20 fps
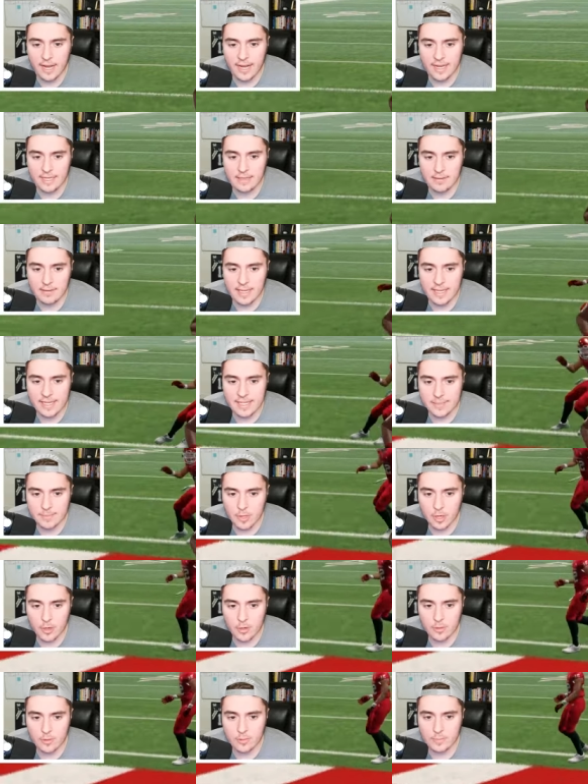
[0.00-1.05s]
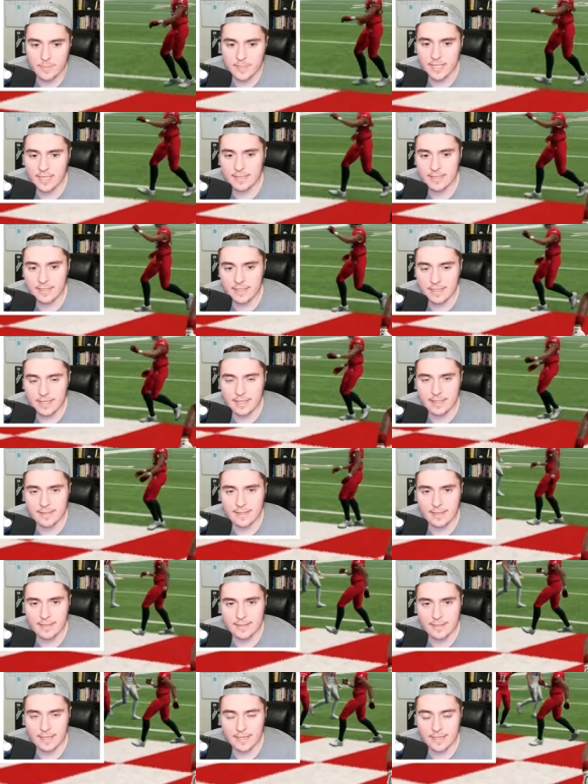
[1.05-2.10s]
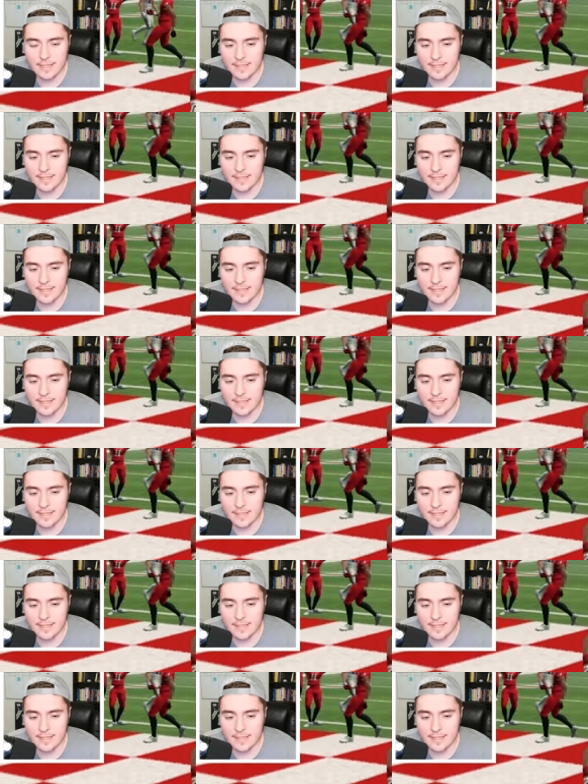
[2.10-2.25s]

I glaze Mahomes as he gets that six.